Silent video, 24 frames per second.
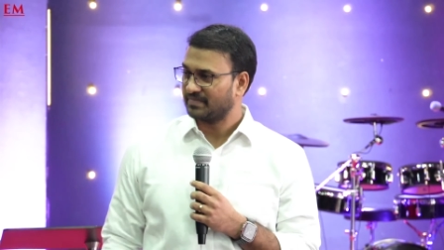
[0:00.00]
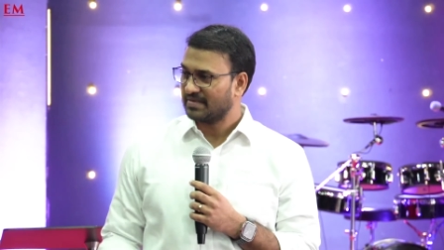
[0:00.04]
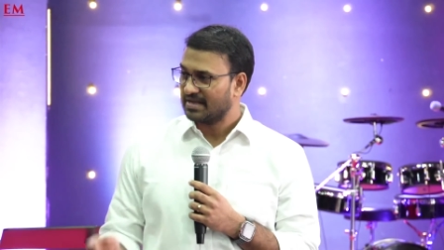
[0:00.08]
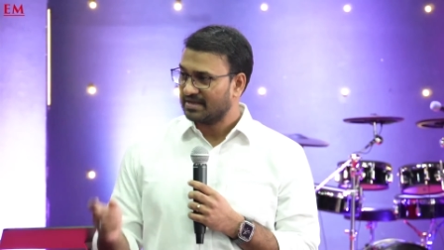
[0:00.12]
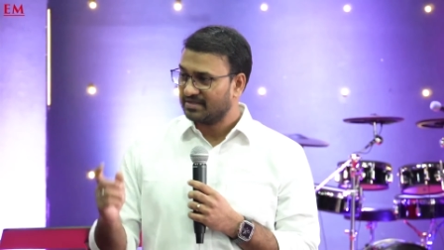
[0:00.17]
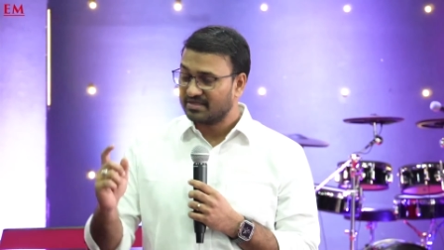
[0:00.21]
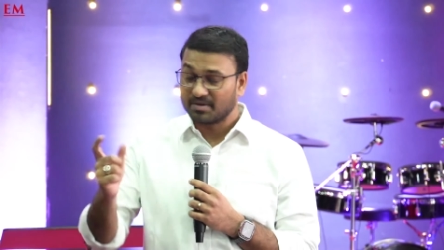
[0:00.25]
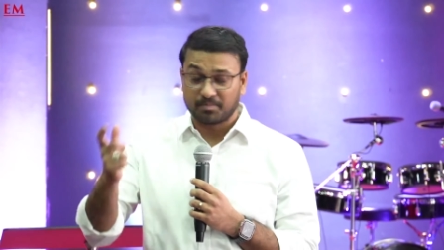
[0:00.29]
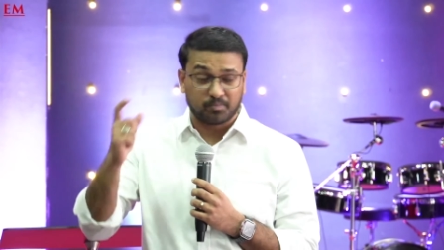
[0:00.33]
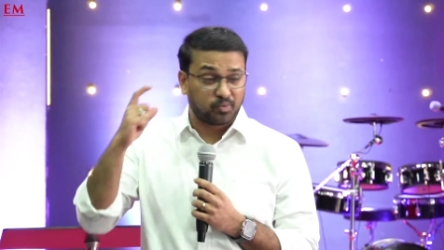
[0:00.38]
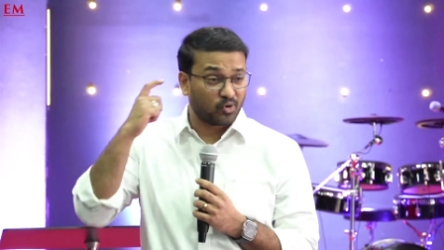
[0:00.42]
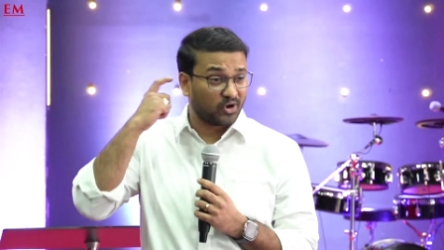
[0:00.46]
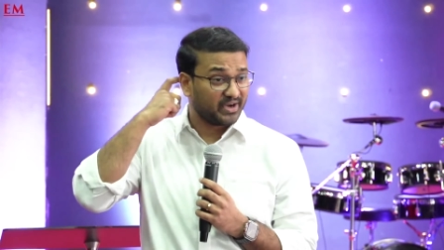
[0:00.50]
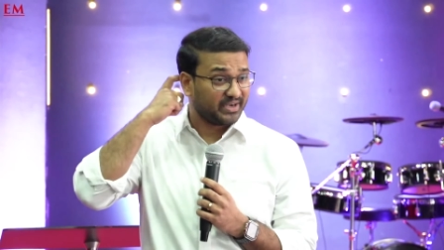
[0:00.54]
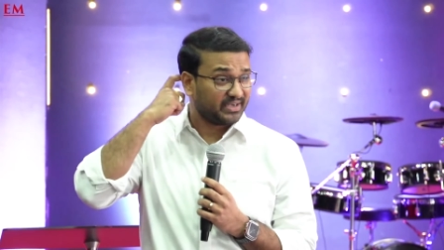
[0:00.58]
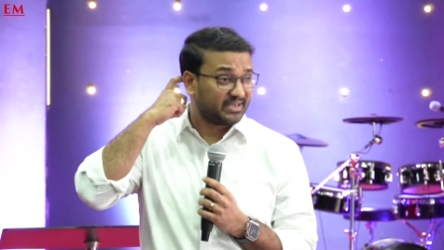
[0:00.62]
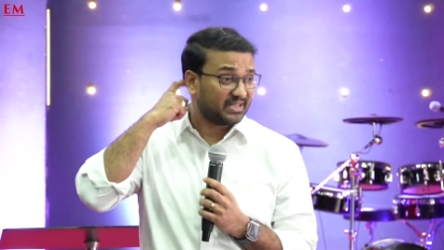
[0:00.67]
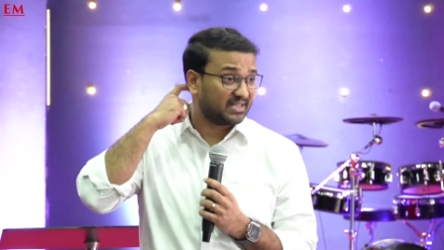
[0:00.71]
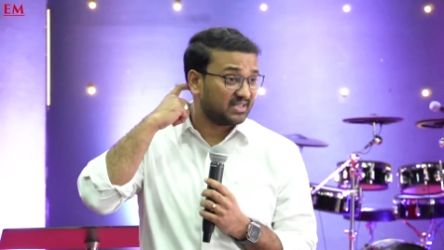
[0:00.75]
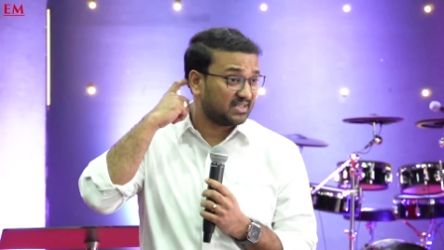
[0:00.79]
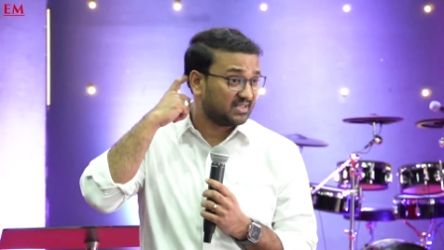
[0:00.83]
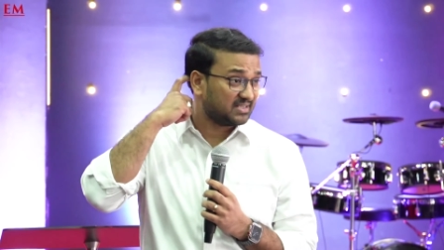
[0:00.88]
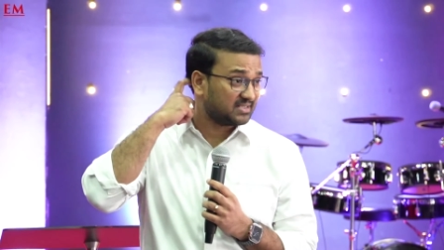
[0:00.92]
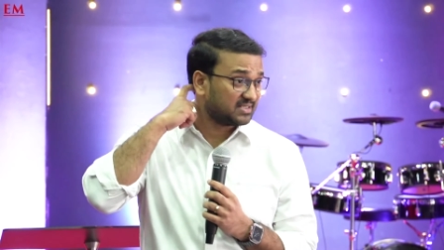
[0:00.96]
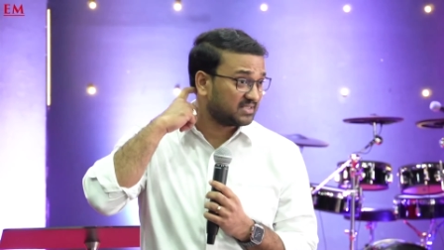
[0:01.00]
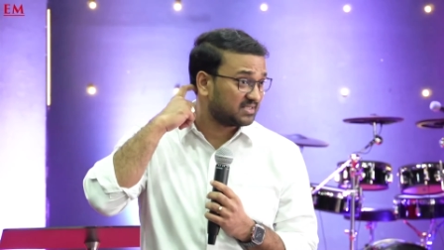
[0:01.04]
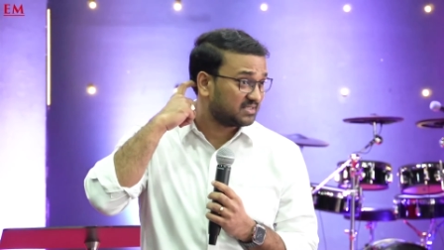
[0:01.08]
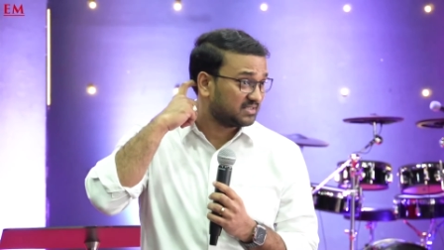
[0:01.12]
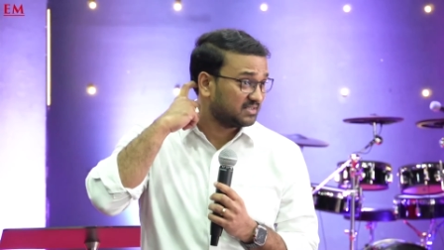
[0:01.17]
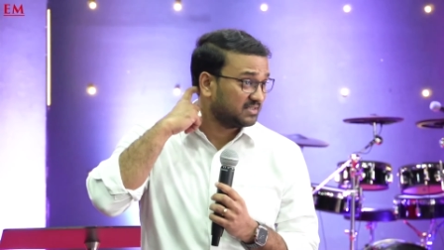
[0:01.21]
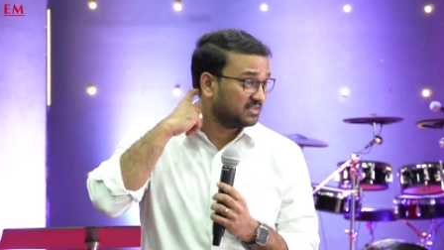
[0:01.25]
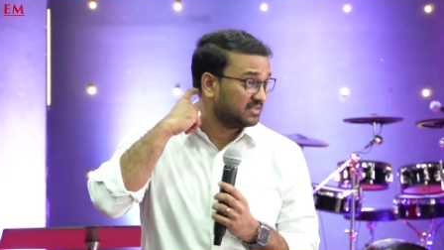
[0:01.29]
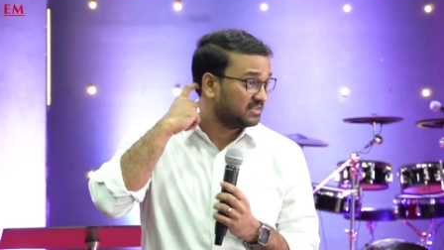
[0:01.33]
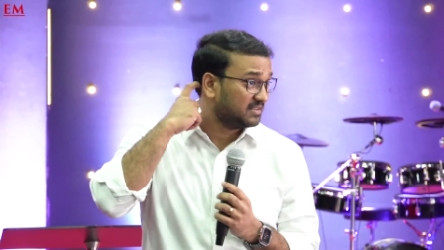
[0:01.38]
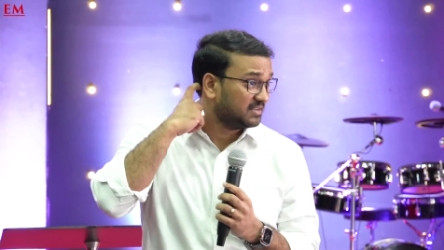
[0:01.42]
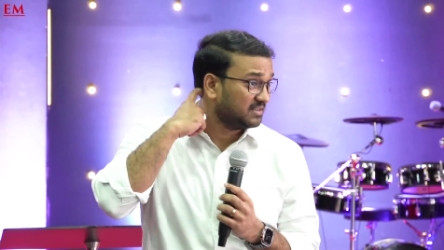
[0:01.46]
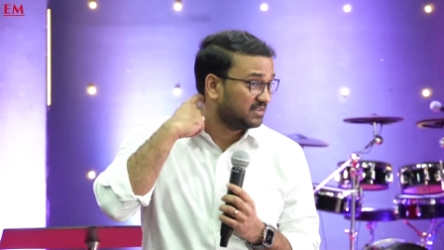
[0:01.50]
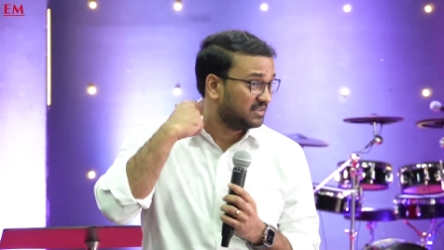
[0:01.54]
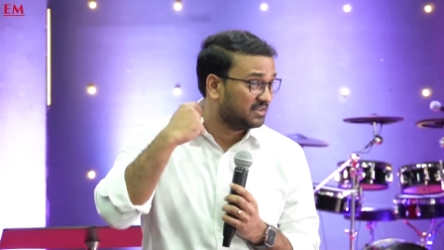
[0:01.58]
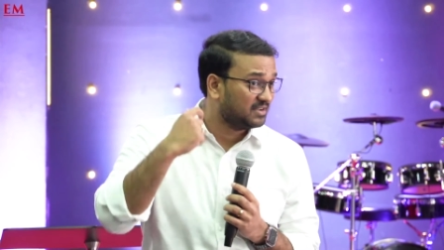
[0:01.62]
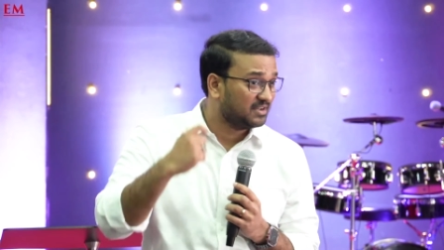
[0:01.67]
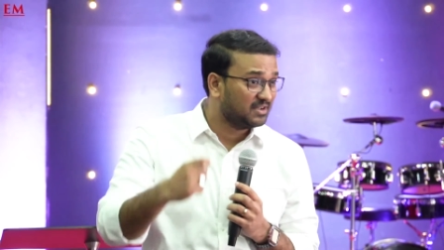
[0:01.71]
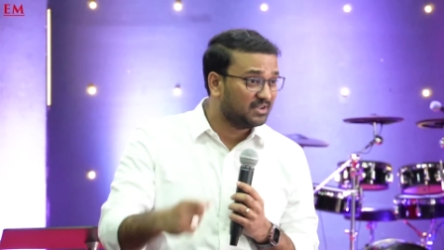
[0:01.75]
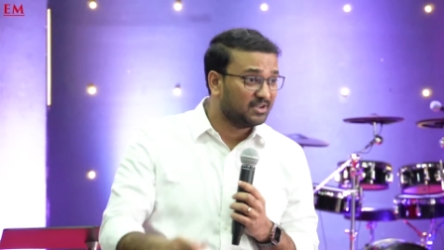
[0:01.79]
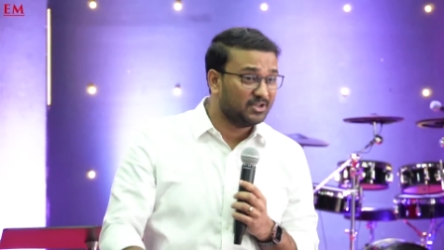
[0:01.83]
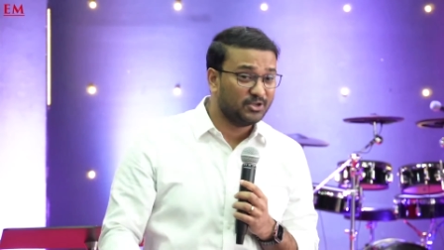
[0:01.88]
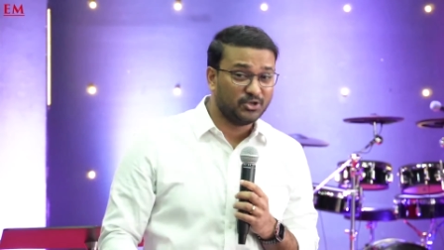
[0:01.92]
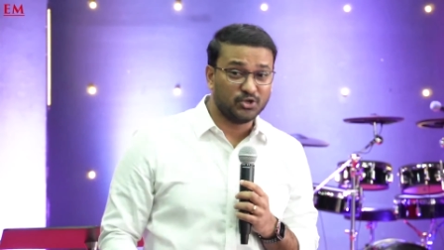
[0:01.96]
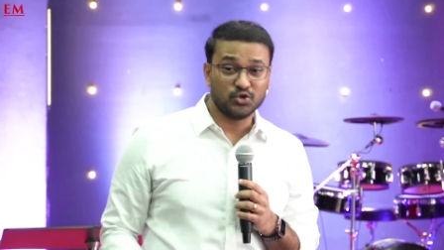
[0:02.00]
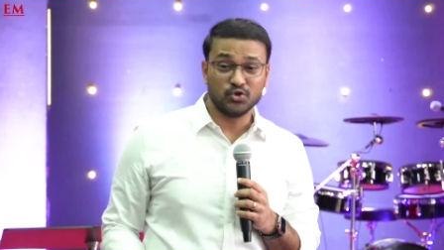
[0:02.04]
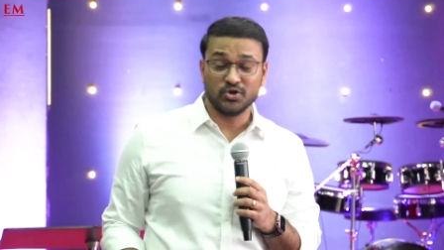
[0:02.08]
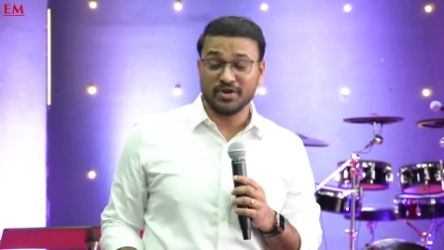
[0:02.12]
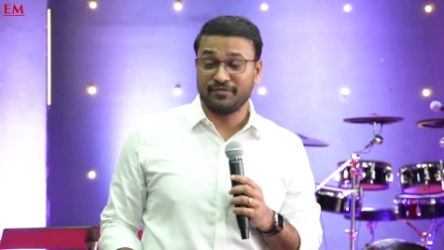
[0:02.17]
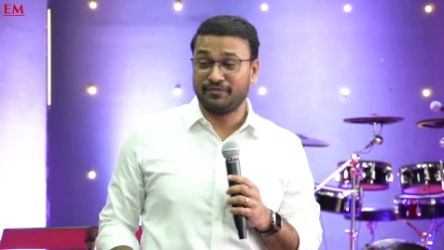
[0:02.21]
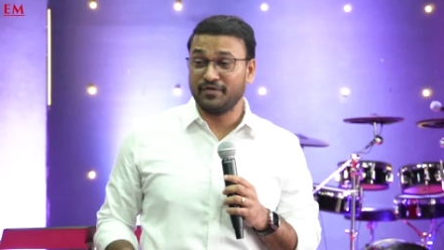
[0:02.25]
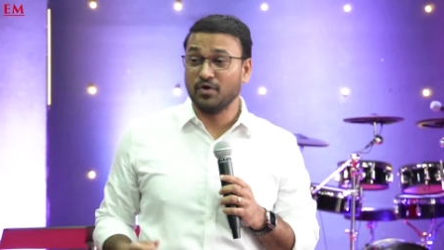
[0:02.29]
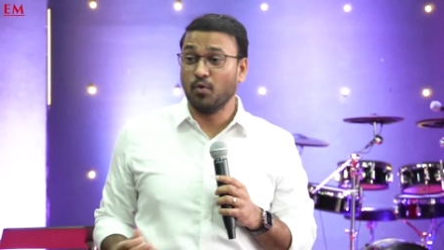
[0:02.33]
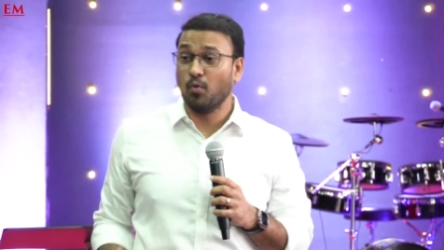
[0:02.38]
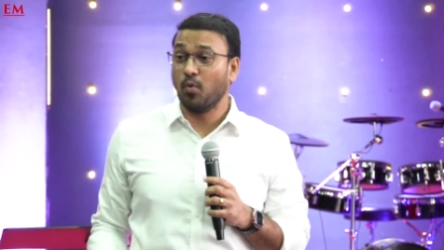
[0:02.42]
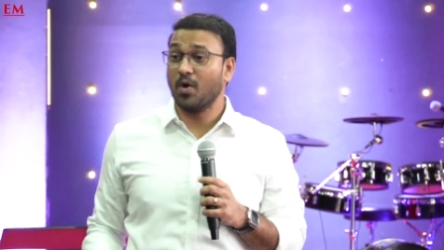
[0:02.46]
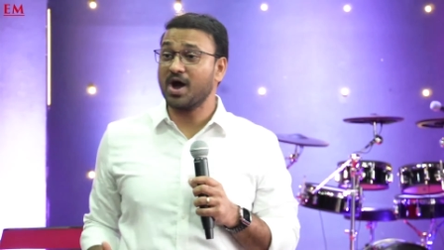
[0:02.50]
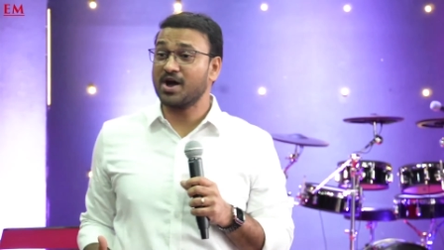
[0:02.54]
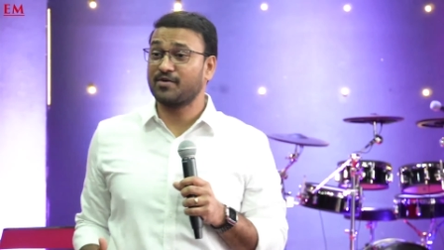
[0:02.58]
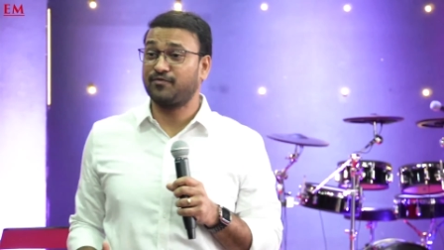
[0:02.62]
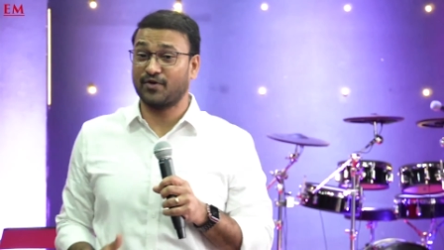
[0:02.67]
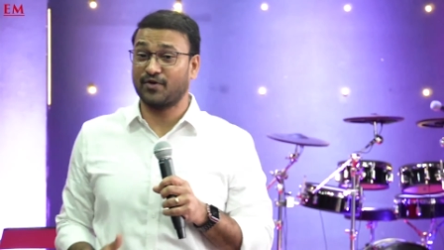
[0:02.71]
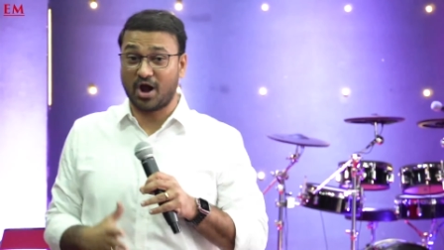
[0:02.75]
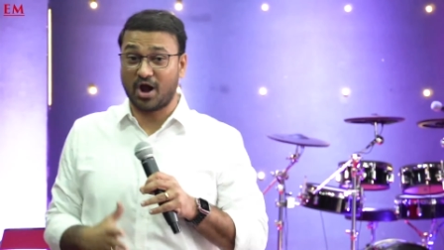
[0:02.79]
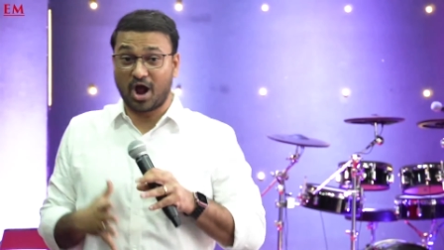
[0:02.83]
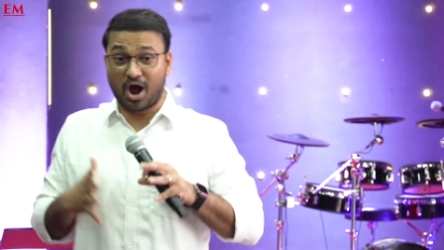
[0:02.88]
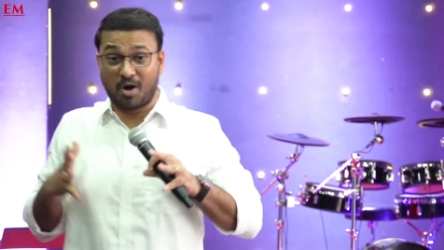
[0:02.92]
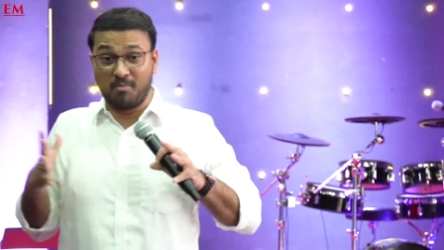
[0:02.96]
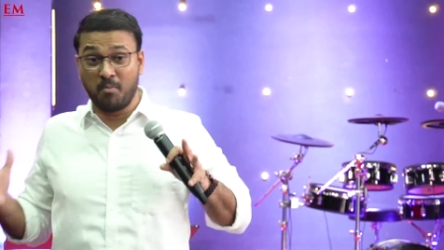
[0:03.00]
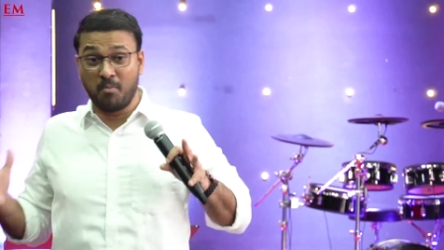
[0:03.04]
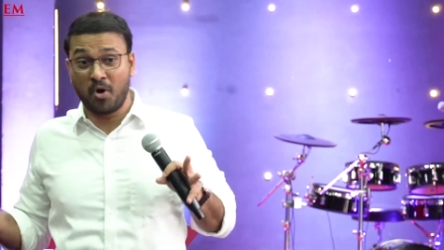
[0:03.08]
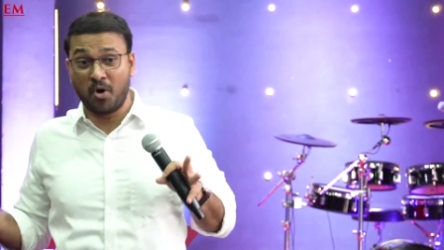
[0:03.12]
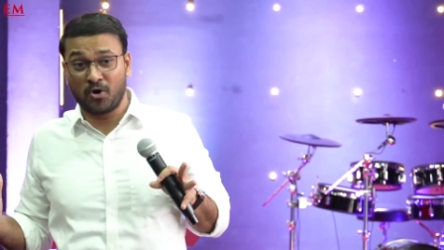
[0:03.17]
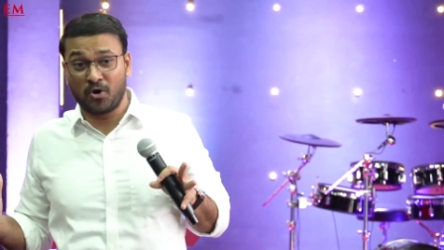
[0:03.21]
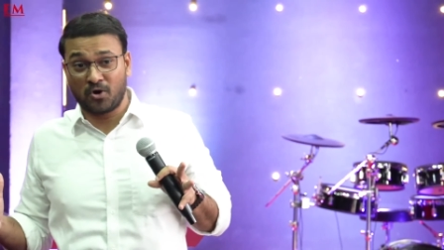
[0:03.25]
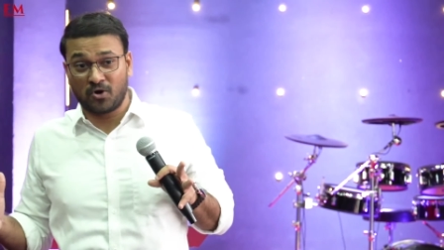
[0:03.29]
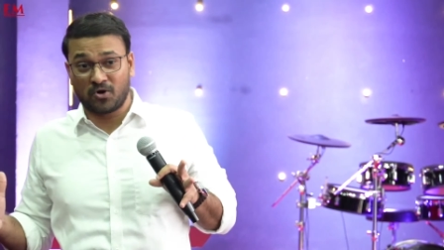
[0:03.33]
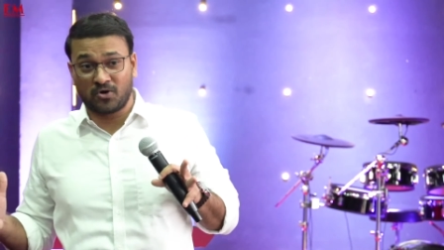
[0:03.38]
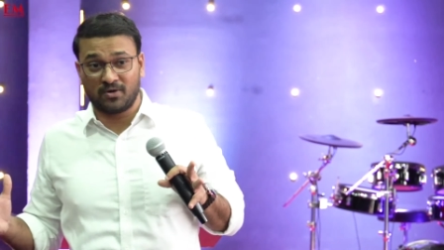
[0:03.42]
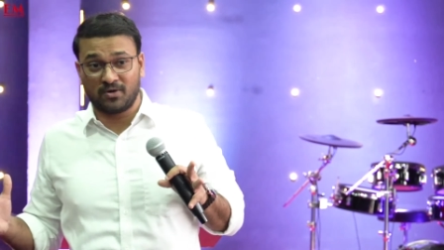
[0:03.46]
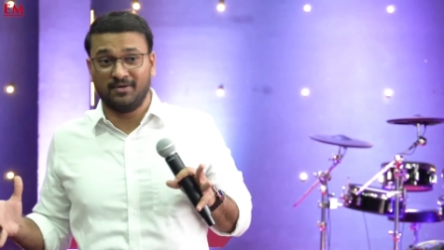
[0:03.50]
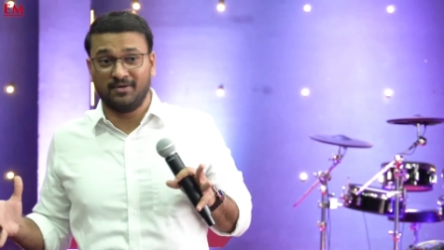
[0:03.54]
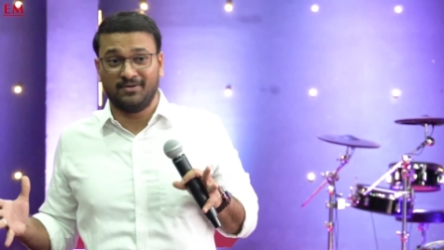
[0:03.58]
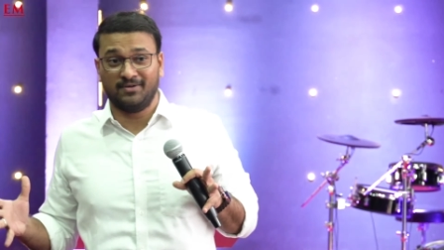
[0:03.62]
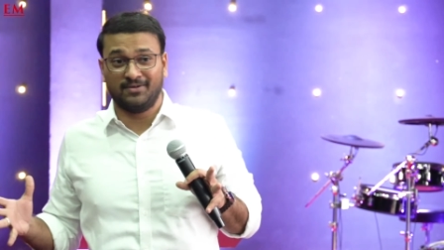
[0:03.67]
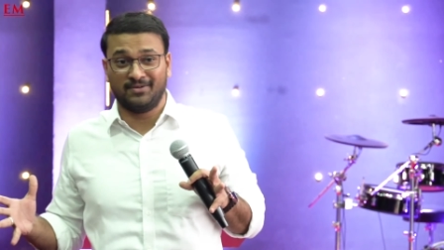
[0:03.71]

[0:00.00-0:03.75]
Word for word: The point is, You, if you work for ammo,